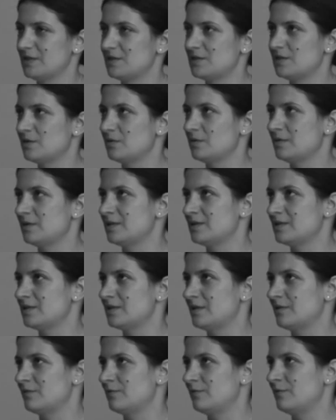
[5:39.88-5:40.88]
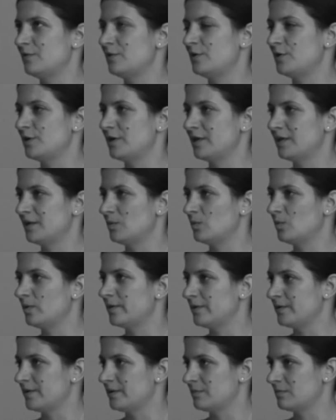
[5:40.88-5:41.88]
So it's kind of learning
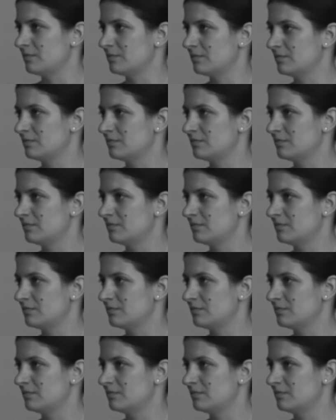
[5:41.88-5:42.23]
with them.